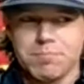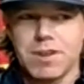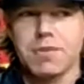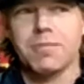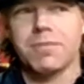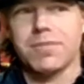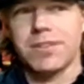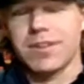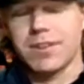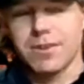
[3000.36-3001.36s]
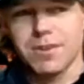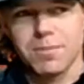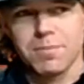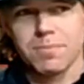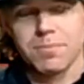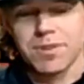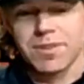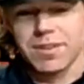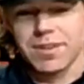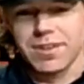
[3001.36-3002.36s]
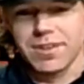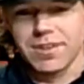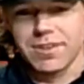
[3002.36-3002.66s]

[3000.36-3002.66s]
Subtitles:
beautiful home with a